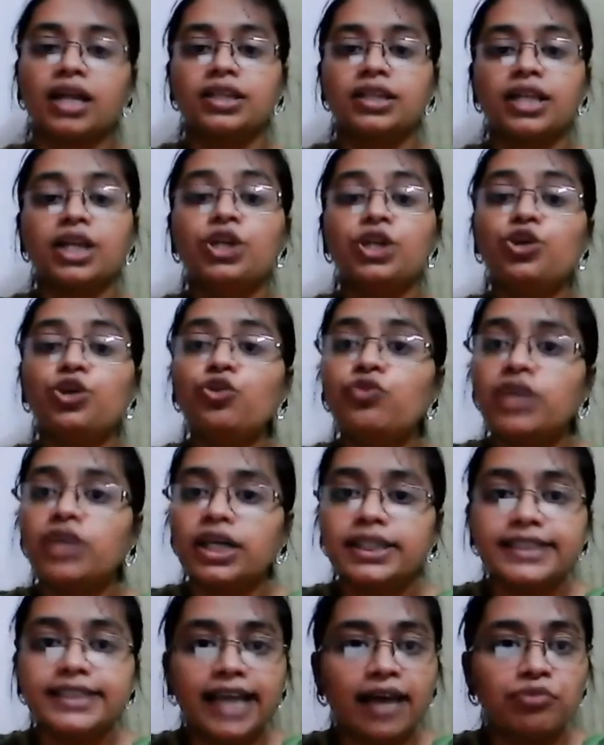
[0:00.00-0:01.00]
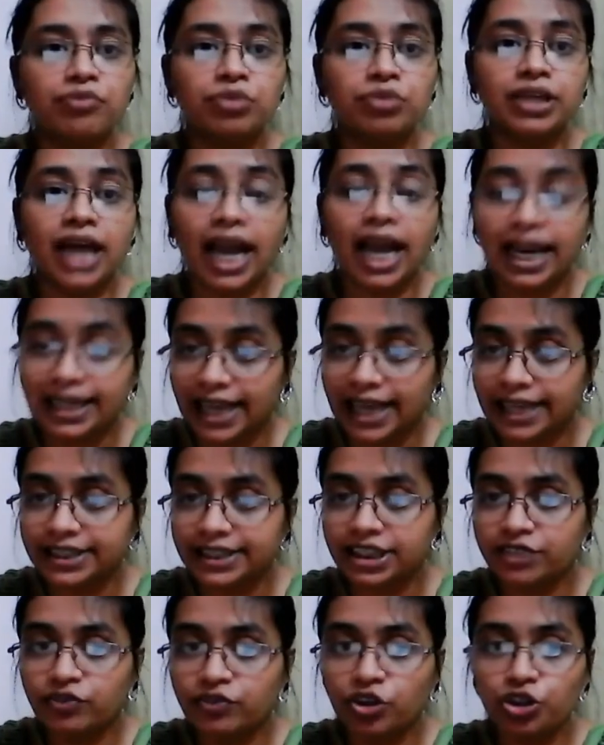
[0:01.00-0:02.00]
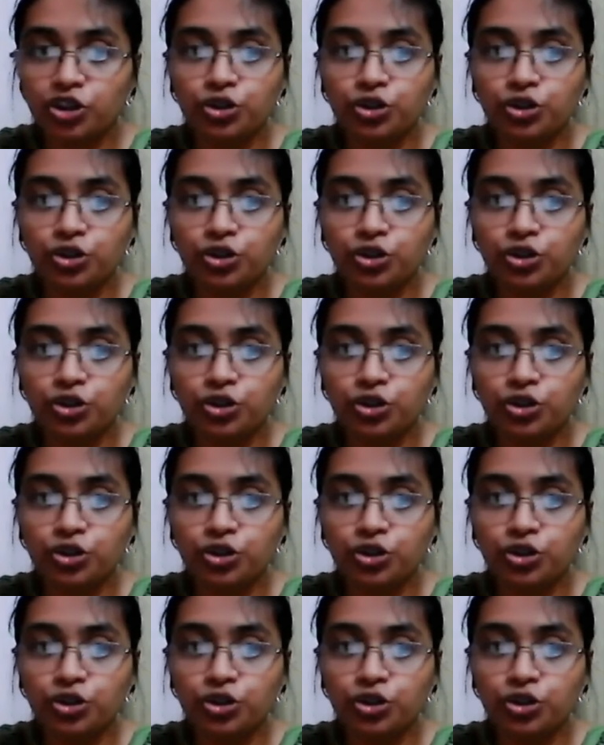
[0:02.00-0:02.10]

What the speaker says: The new words have been highlighted for